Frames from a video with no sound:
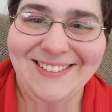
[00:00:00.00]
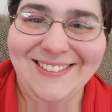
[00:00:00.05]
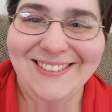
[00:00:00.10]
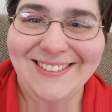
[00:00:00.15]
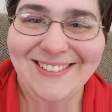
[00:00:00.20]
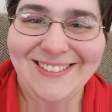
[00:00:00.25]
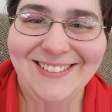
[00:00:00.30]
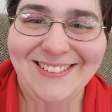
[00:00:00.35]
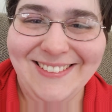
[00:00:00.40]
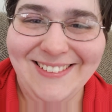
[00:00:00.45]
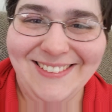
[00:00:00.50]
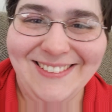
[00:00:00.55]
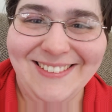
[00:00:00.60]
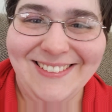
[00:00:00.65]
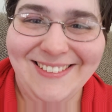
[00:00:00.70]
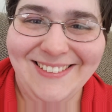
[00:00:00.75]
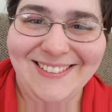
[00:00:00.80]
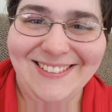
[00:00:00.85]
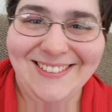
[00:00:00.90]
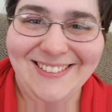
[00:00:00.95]

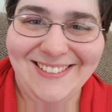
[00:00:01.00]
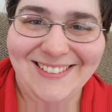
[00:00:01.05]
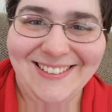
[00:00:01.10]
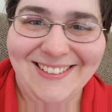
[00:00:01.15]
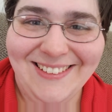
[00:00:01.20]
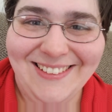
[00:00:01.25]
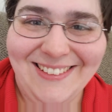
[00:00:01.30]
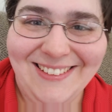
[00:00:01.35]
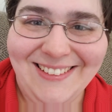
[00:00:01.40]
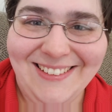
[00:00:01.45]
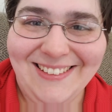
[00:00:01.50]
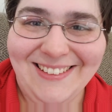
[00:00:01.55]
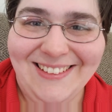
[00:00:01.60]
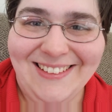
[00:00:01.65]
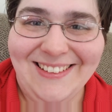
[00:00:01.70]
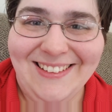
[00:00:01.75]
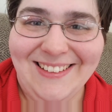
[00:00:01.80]
[no speech]